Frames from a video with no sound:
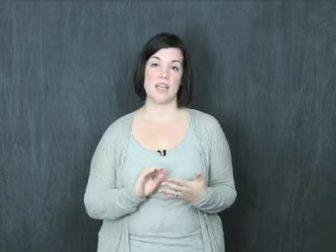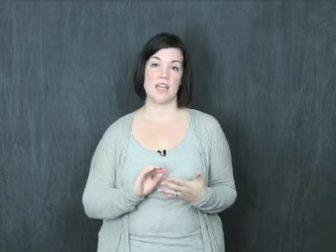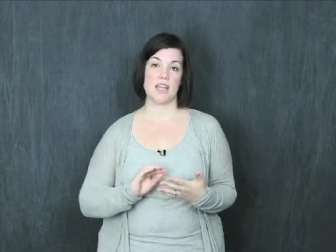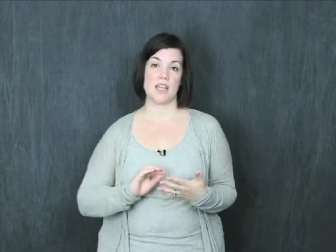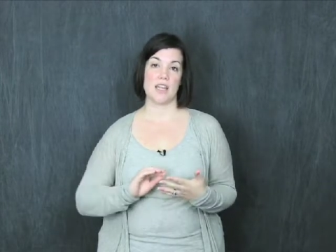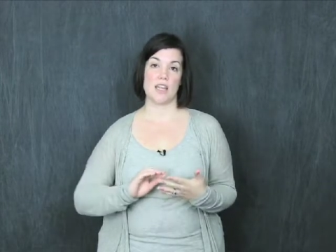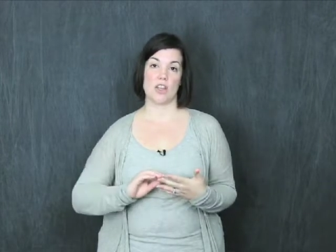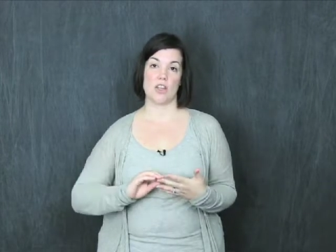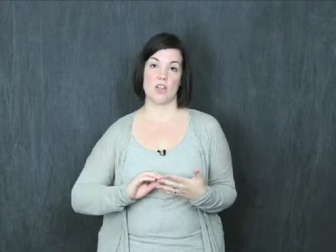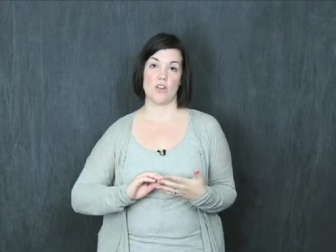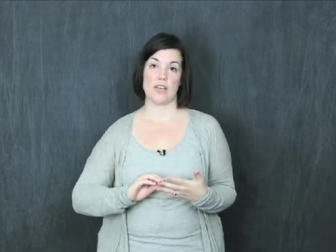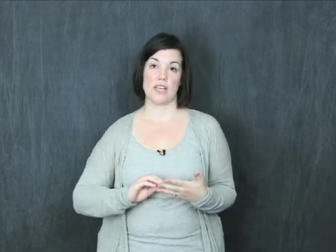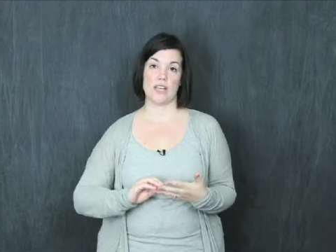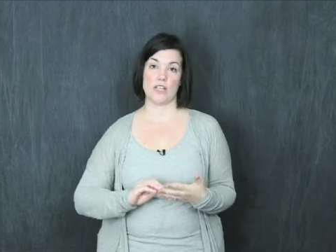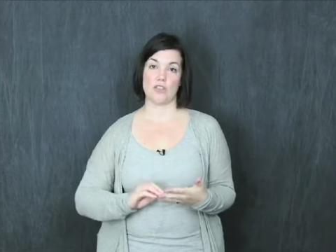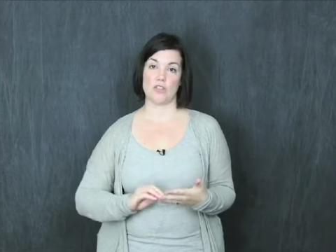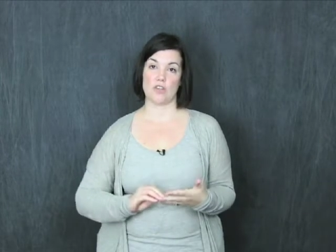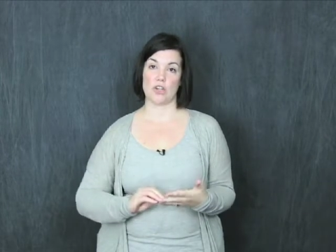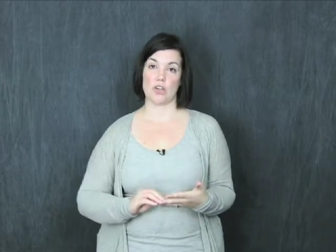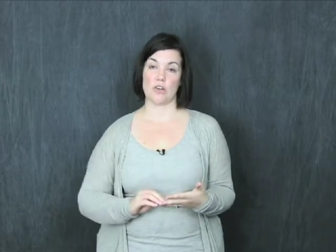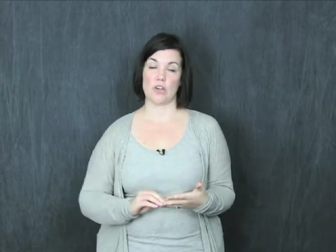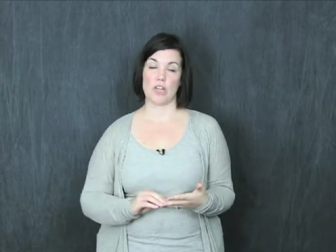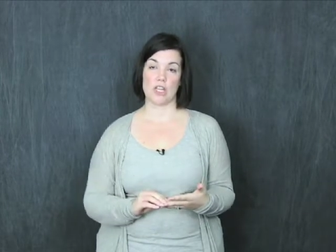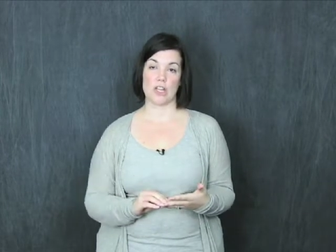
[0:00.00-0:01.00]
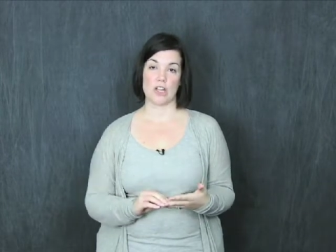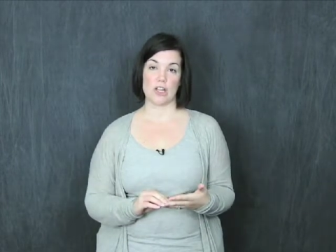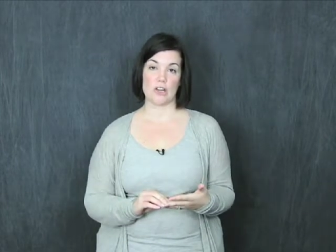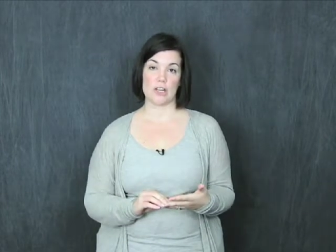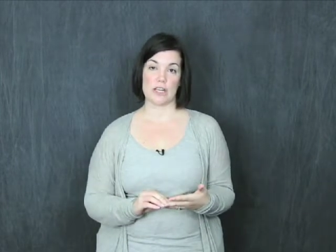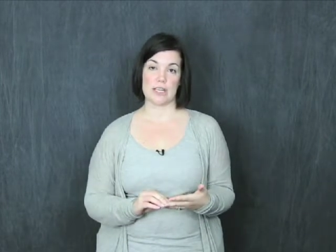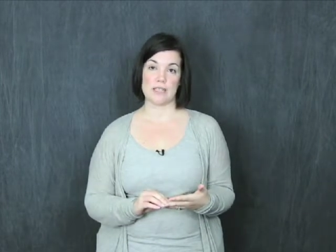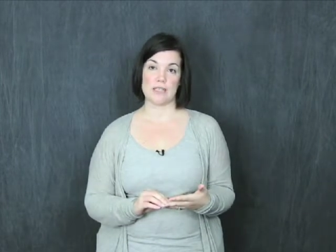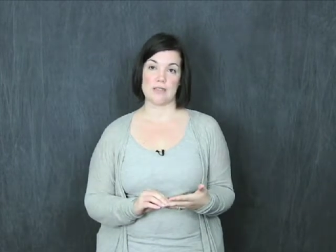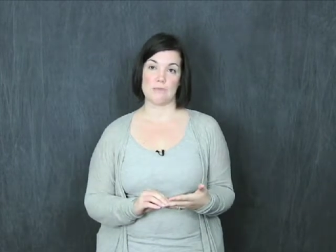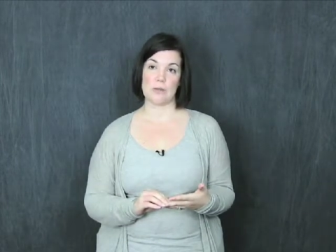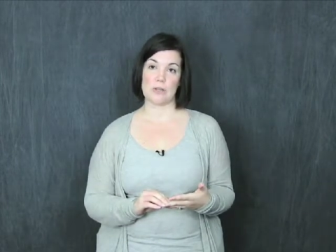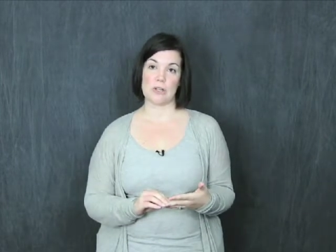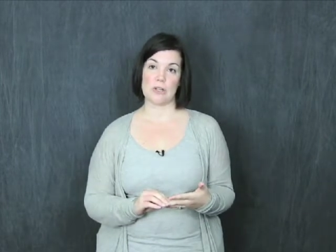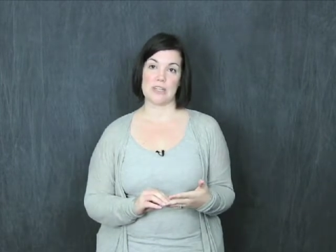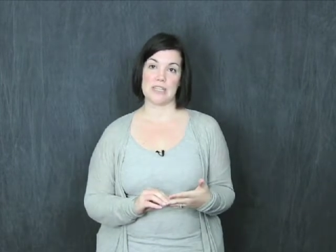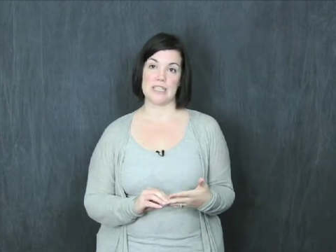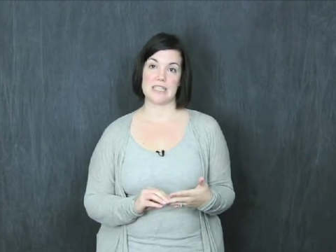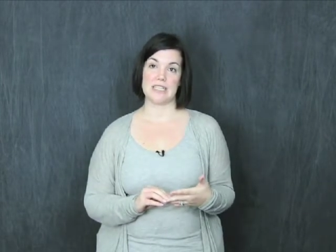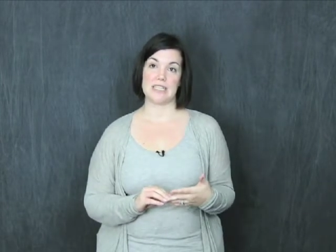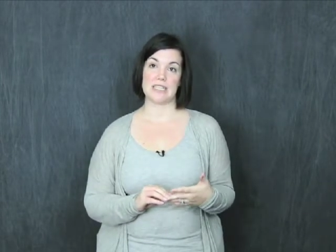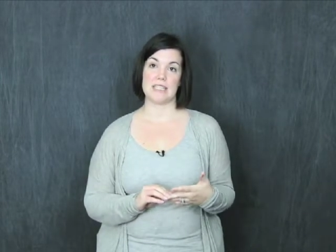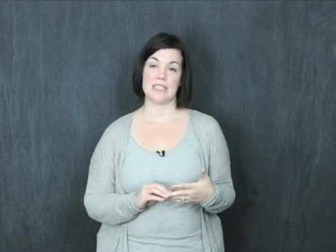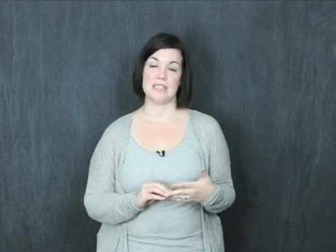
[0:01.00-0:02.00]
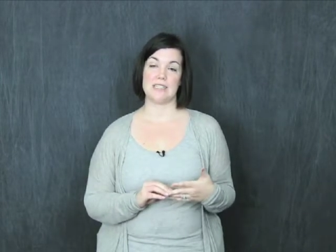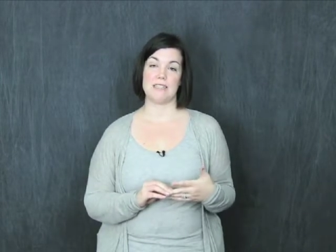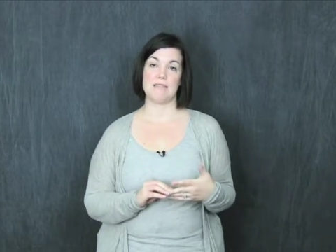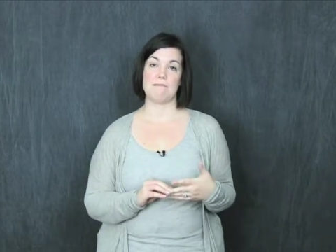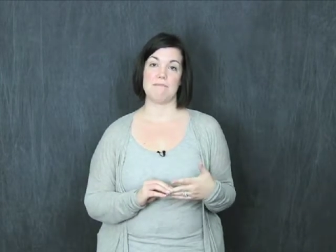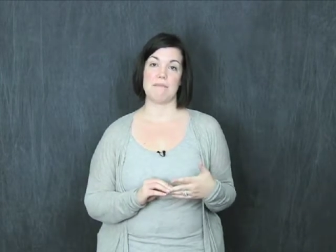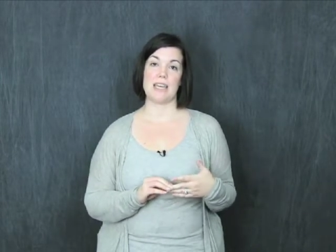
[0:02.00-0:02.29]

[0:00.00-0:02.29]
in their extracurricular experiences,